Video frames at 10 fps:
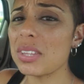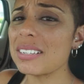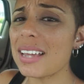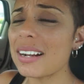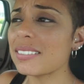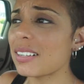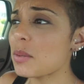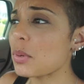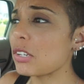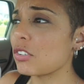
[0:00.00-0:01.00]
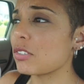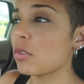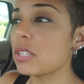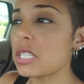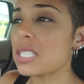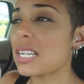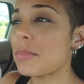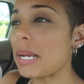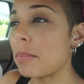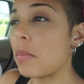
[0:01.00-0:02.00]
the entire celebration. So this is gonna
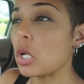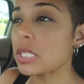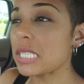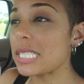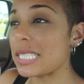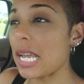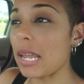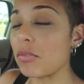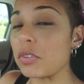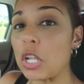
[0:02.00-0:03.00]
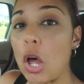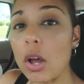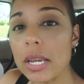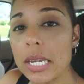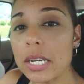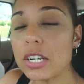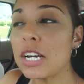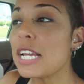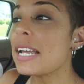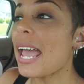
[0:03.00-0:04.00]
be a multi-day vlog here.
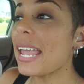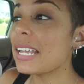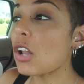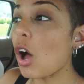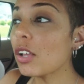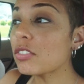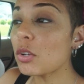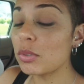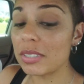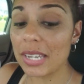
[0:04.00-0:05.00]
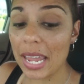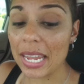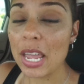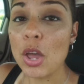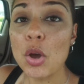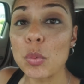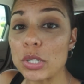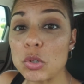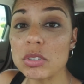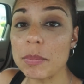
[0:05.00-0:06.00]
And also today, we're
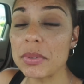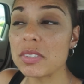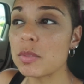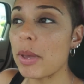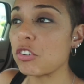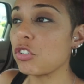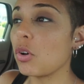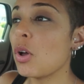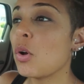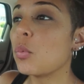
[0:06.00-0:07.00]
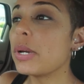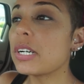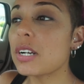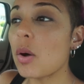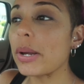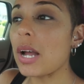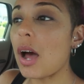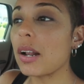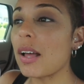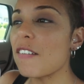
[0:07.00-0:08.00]
doing something special. We are going
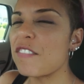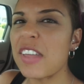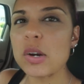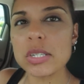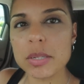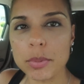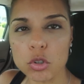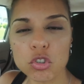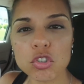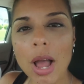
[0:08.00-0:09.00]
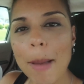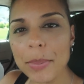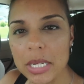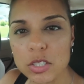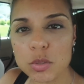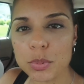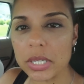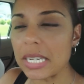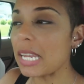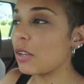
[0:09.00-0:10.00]
on a veritable shopping
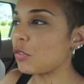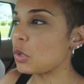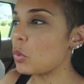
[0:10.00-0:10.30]
spree, if you